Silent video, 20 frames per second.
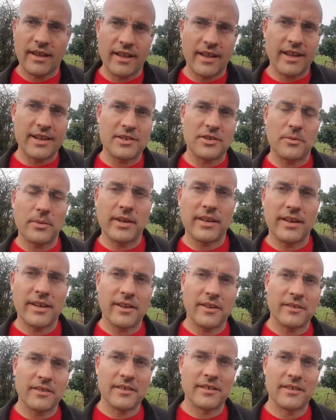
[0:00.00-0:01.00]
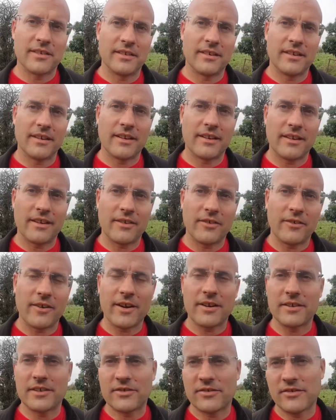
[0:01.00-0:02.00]
as you went down
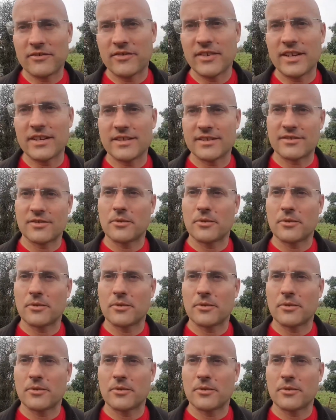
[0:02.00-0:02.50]
around different features.